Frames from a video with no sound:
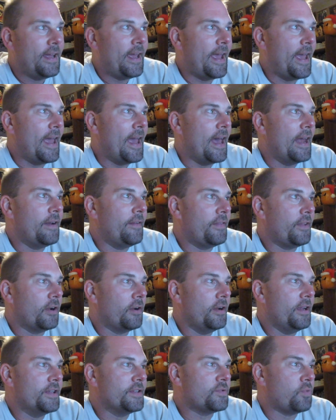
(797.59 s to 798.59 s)
And
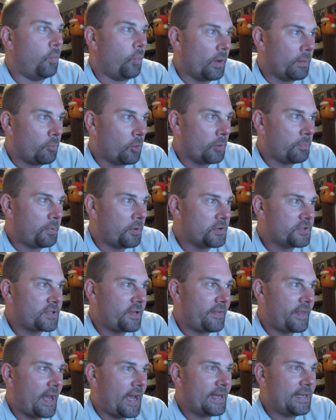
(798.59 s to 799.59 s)
there is one more person that